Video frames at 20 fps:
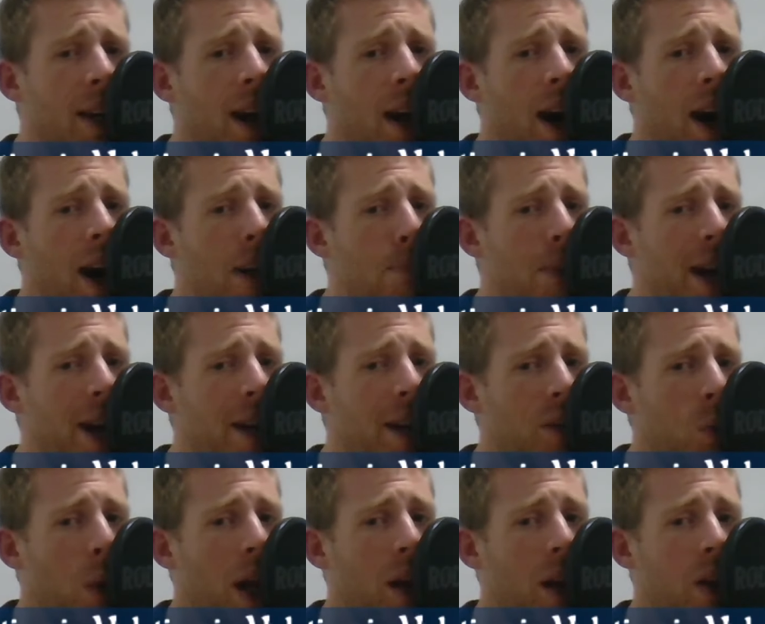I may as
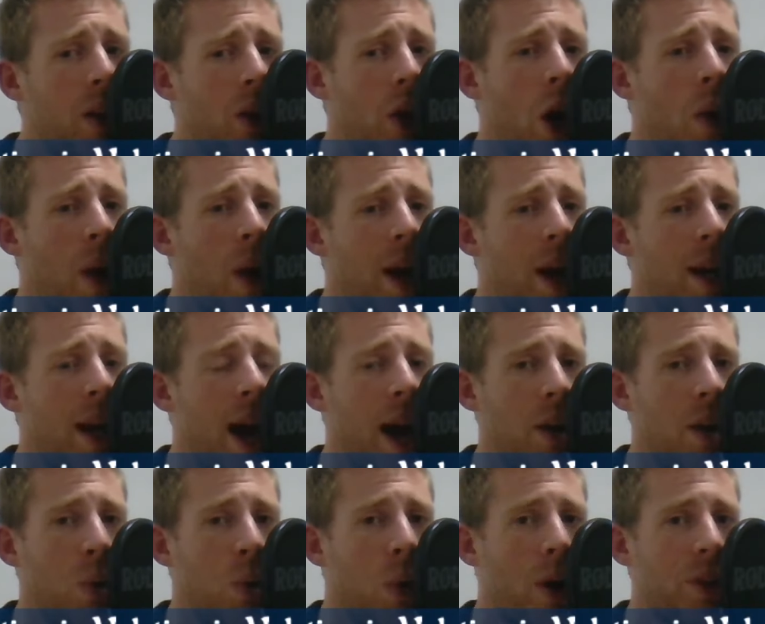well go in
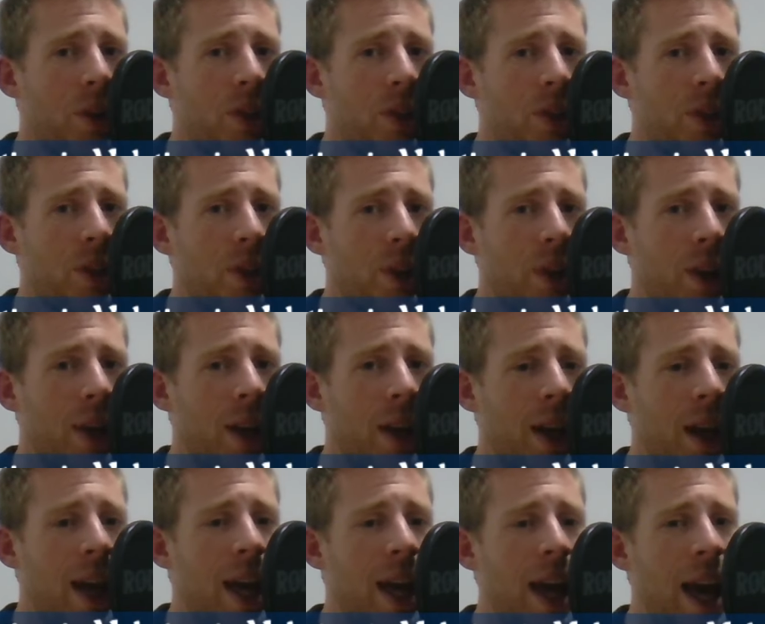at once.
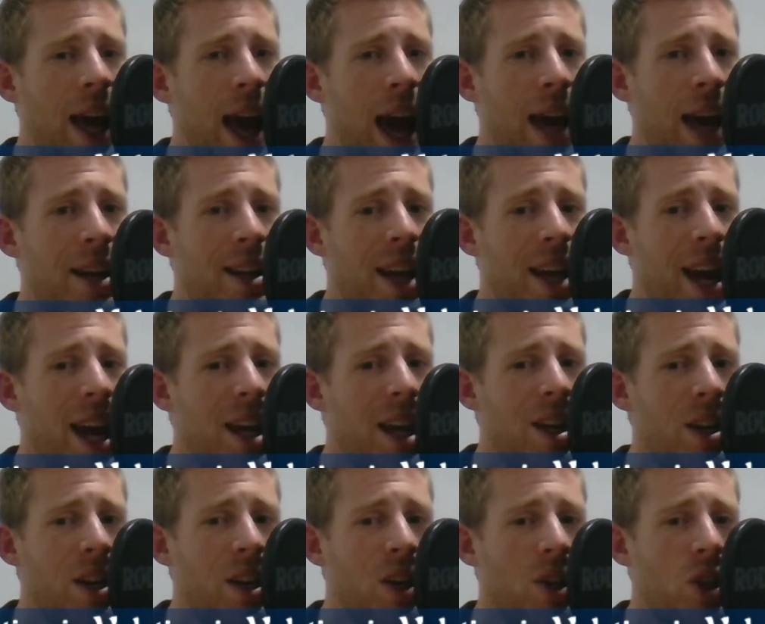And
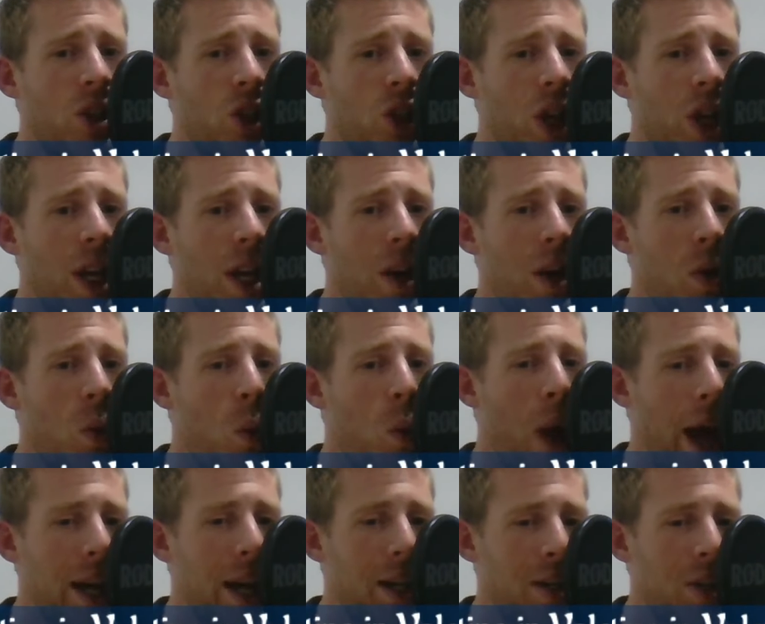in she
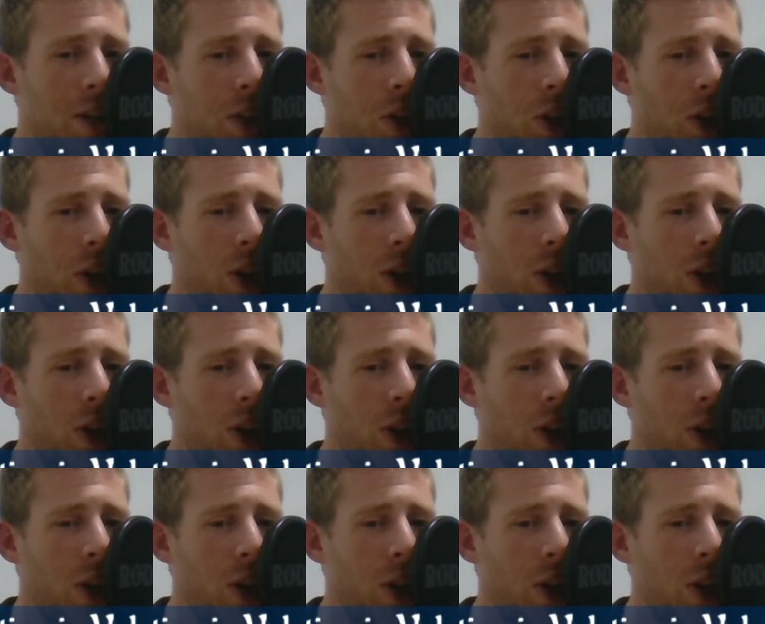went.